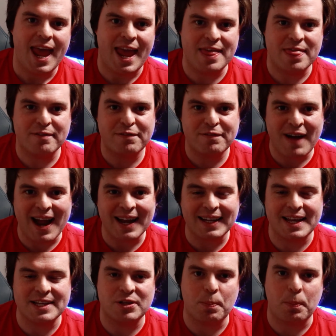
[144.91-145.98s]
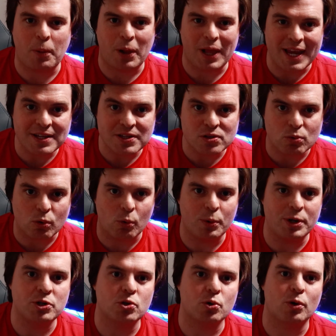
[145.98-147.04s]
in the fact it's a place where
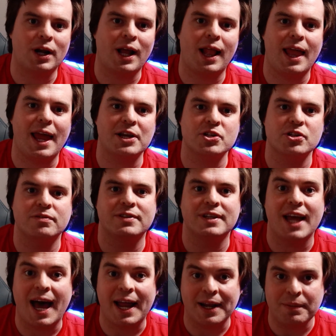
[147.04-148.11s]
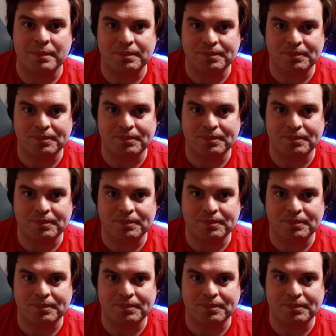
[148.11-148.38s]
we store a collection of data.